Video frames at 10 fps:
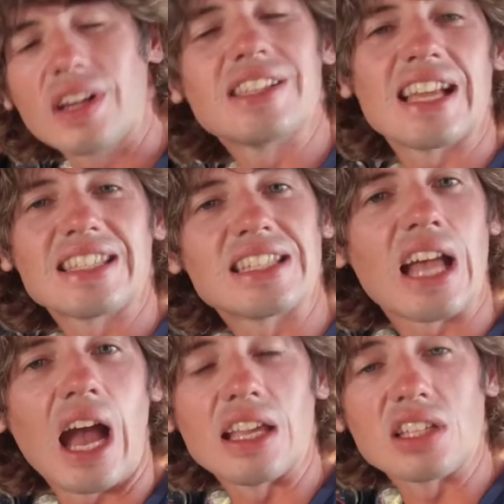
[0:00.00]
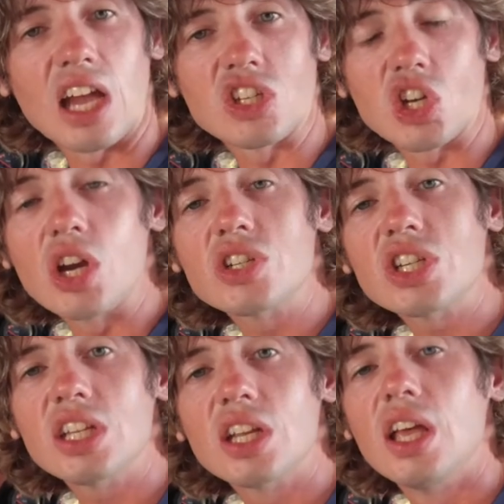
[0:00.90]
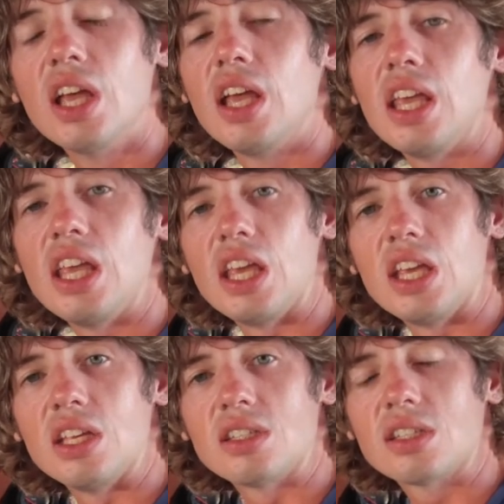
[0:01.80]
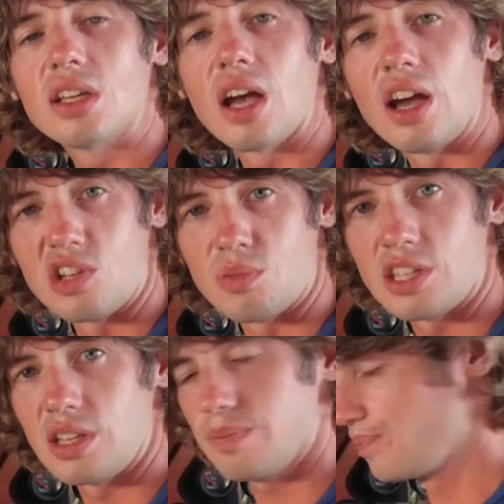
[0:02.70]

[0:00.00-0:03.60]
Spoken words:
because that's as high as I charge it, is 100%.